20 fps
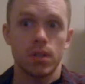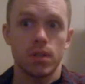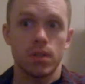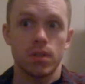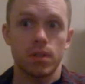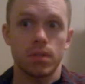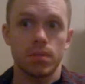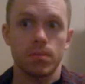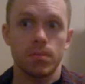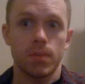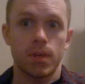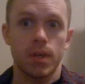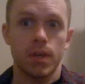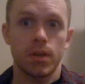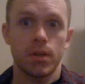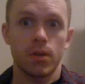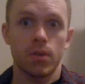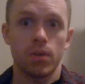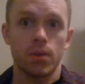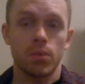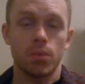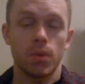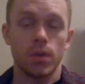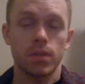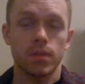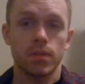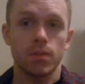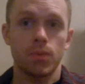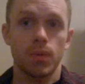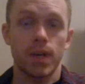I know it
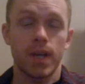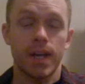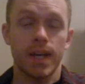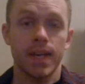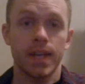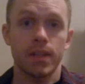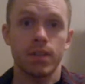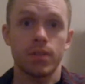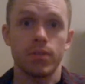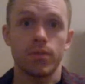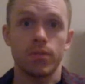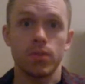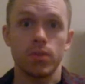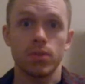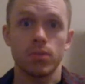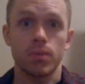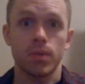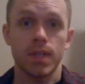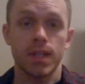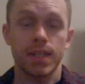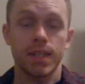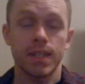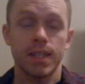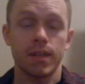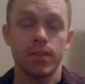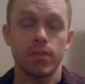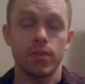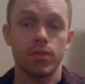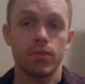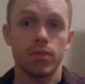wasn't when I had the flu, when I did
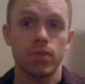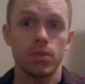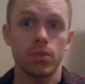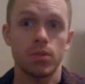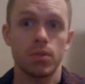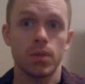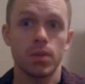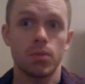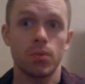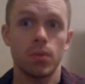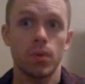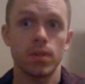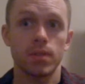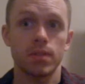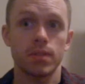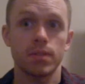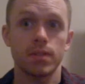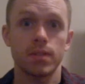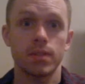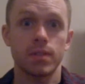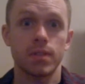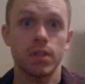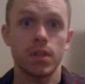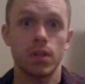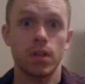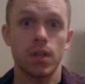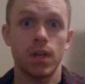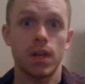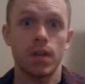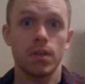have the flu, it wasn't
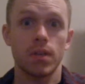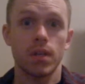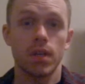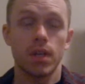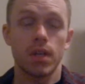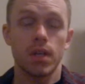until I